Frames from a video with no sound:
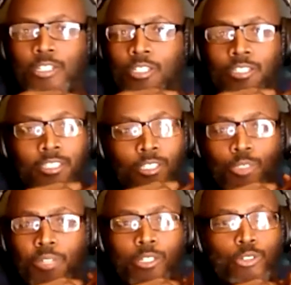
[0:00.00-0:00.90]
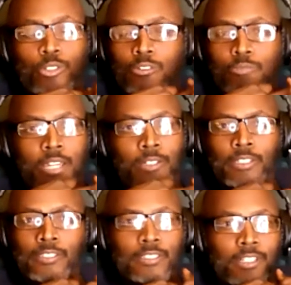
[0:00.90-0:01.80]
Go ahead. To speak your
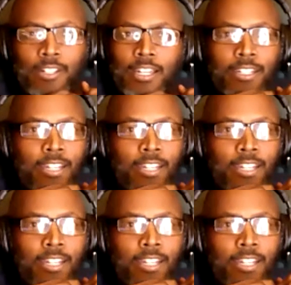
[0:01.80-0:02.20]
truth, baby. Go